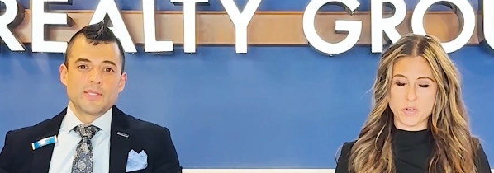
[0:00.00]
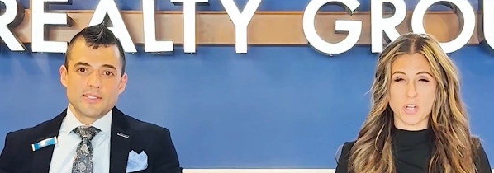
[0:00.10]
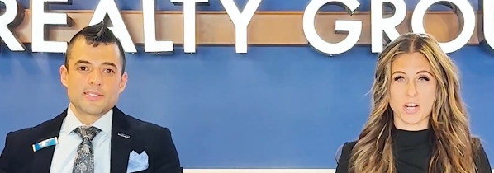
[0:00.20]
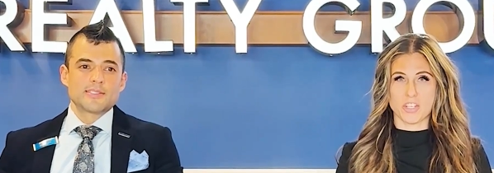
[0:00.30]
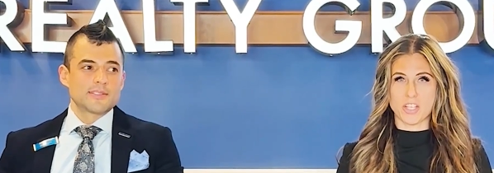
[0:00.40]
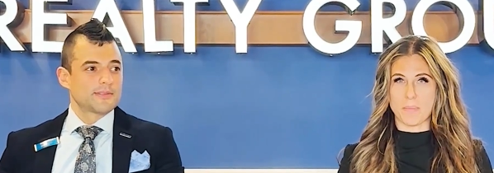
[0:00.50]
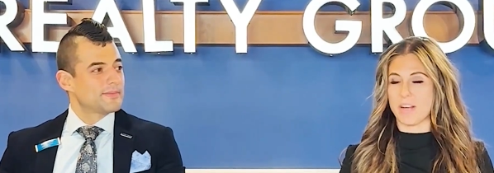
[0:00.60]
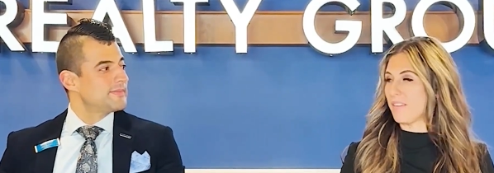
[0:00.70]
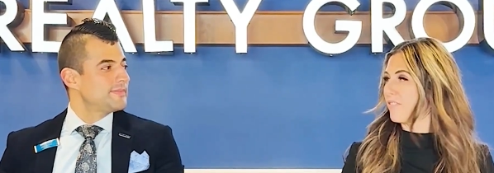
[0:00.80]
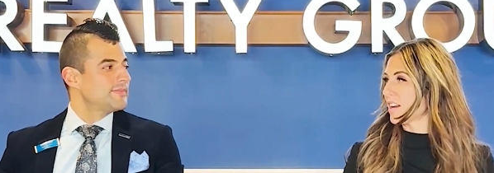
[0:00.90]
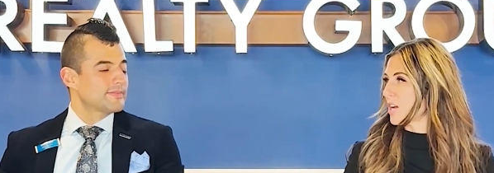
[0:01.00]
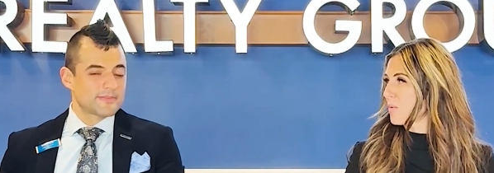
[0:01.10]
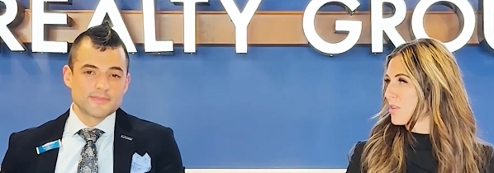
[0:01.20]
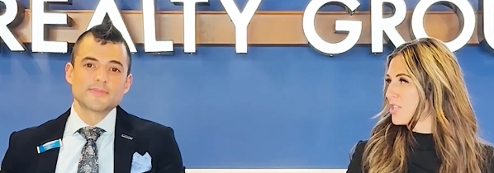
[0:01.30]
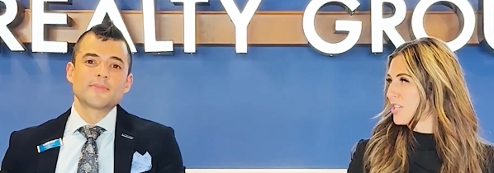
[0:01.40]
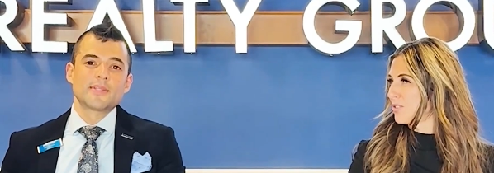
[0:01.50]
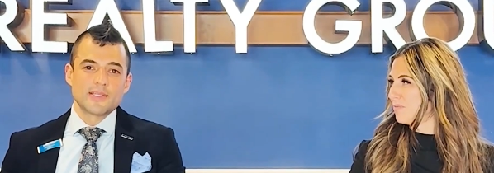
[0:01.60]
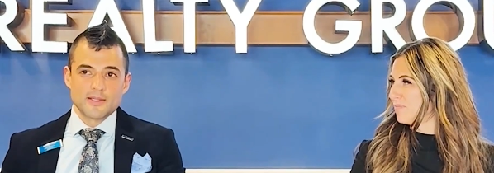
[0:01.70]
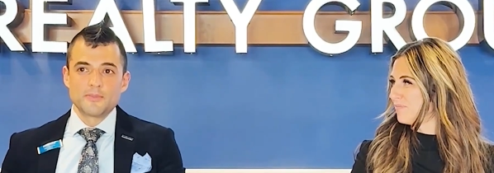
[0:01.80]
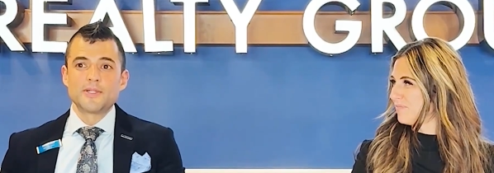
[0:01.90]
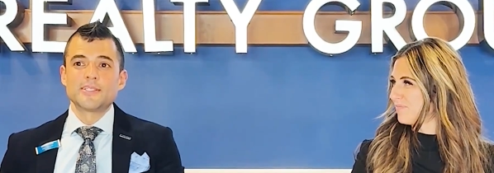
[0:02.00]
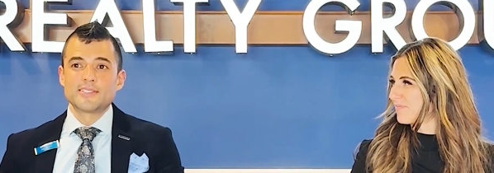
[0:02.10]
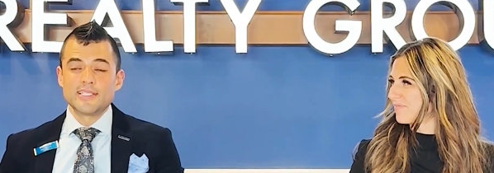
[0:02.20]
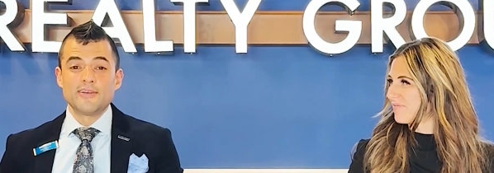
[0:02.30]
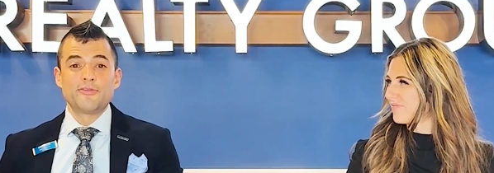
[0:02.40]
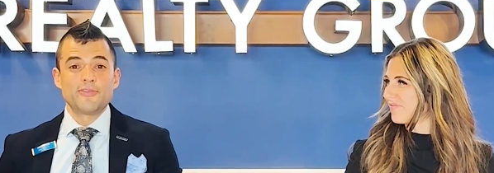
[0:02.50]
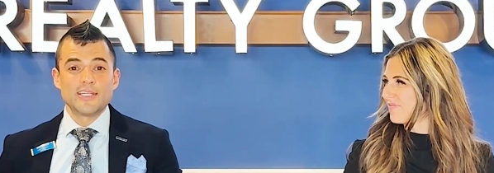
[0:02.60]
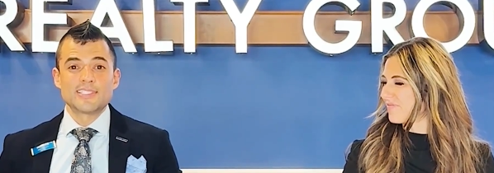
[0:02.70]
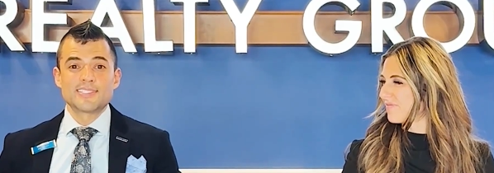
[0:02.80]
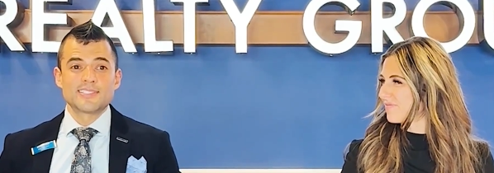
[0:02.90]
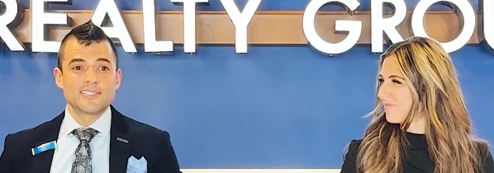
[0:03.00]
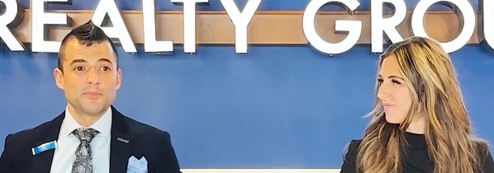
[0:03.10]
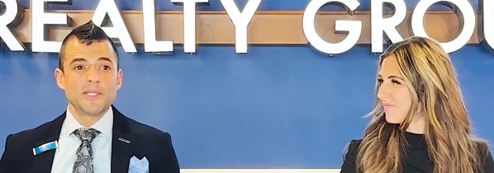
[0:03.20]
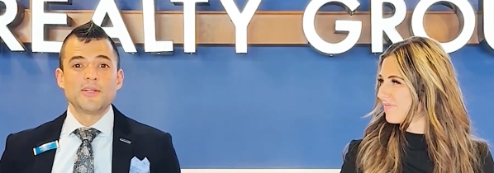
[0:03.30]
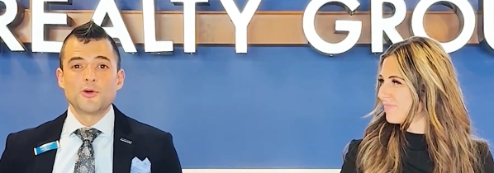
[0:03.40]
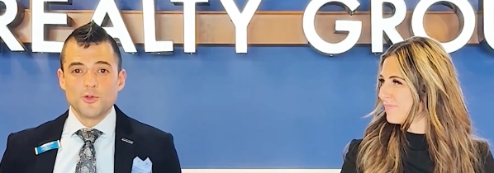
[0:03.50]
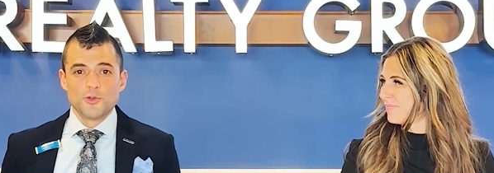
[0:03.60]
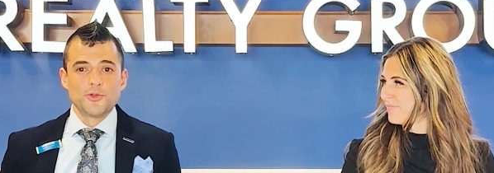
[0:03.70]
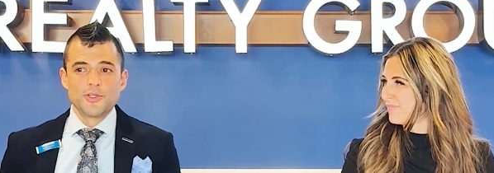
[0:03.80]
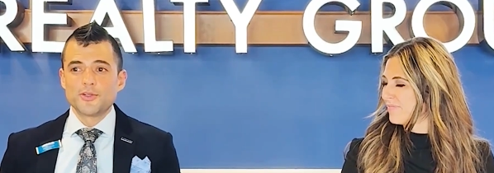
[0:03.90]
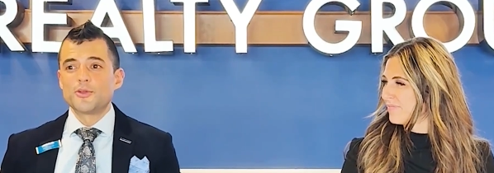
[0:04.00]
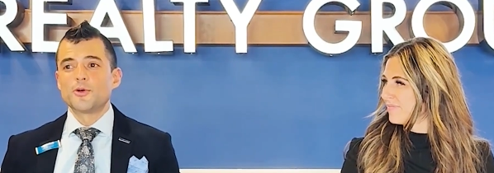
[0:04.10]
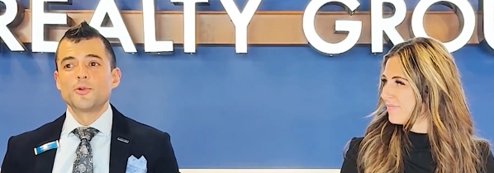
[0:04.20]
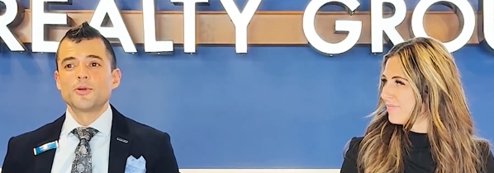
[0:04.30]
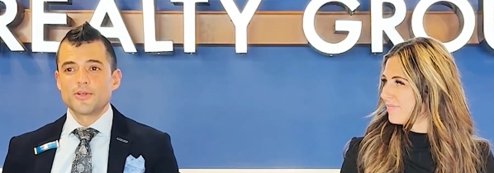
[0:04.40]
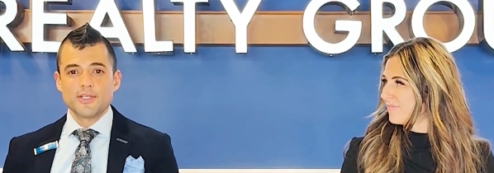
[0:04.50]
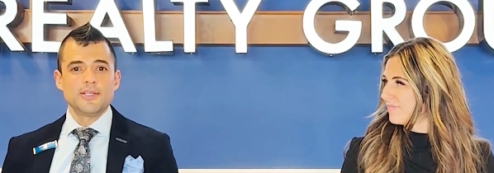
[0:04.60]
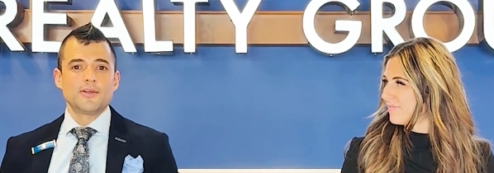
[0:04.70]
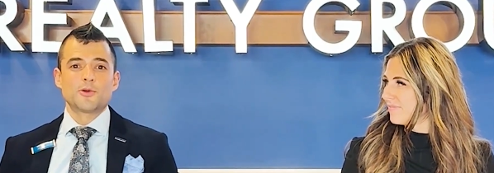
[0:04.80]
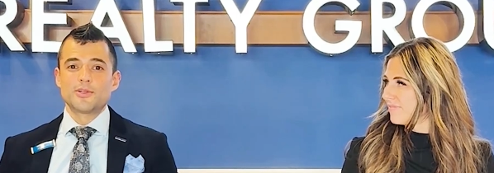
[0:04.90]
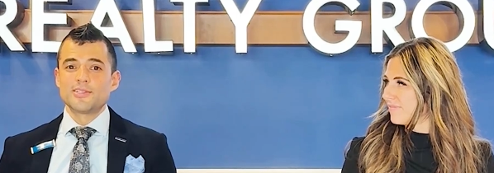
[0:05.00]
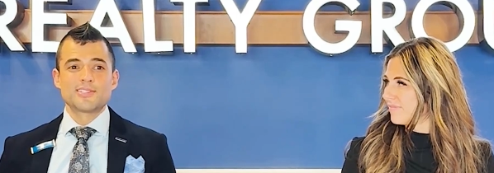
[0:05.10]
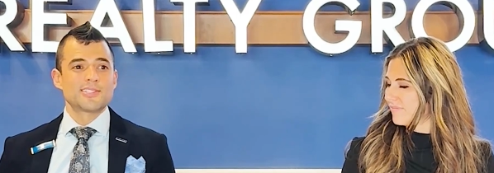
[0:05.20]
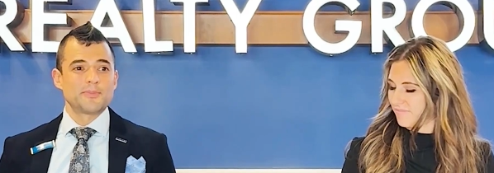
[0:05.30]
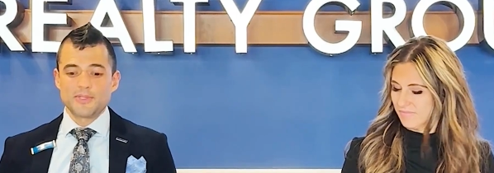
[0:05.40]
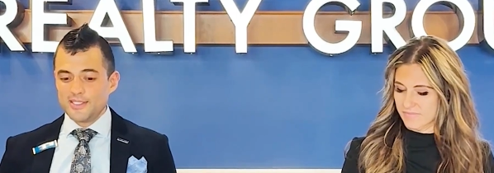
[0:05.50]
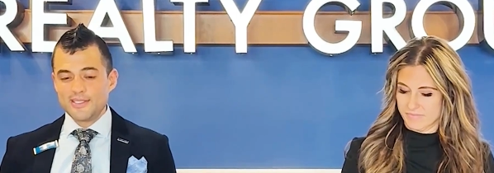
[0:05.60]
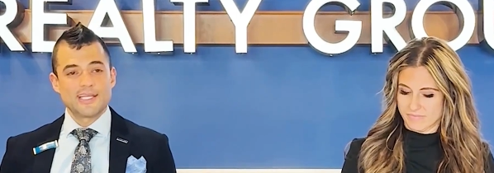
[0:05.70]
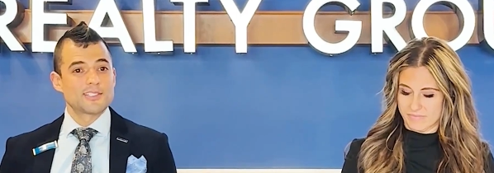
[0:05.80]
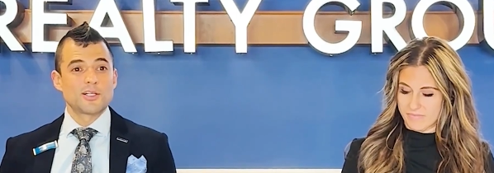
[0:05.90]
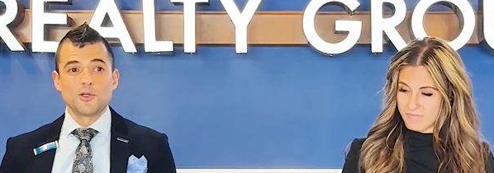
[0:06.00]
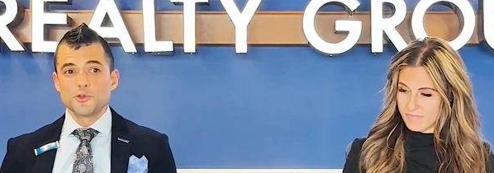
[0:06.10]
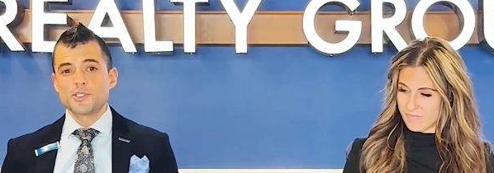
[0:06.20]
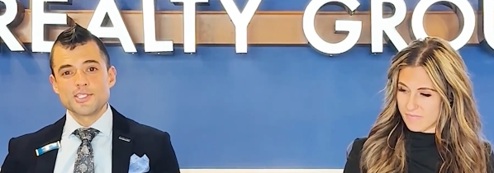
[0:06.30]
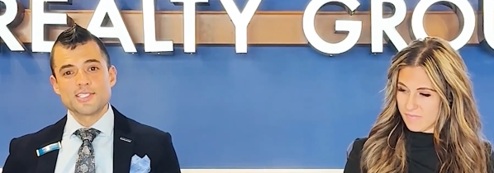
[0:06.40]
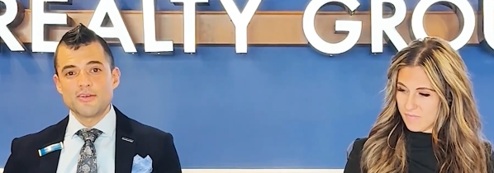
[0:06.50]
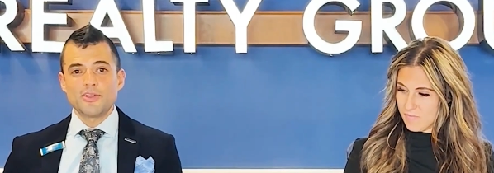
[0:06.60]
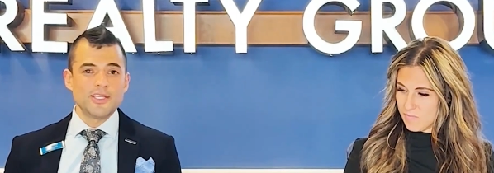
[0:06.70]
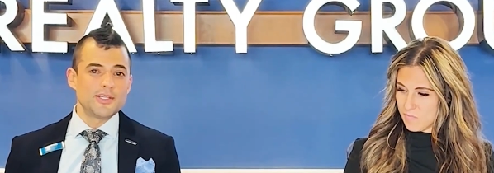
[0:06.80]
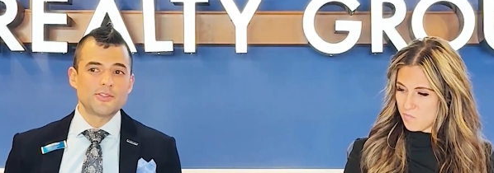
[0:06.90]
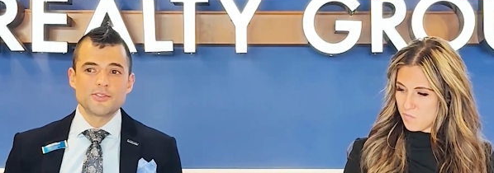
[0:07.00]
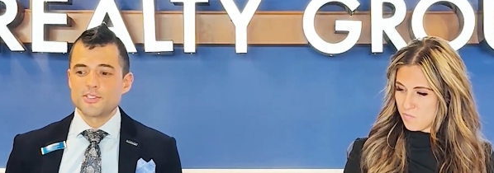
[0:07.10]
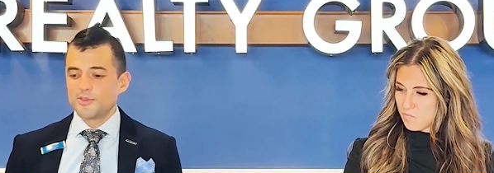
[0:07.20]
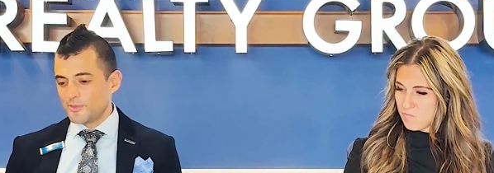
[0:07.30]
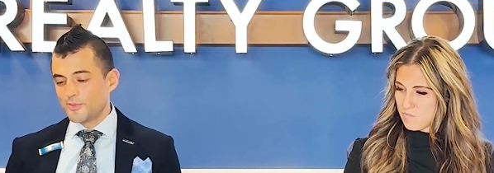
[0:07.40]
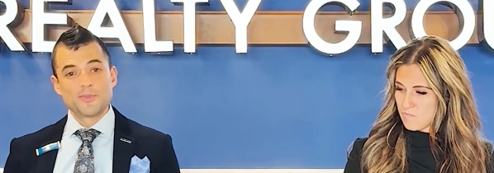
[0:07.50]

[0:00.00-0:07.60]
Speaker 1: So talk to somebody. I know what to do. But if it's something old, don't worry. Or it's something that's close to seven years.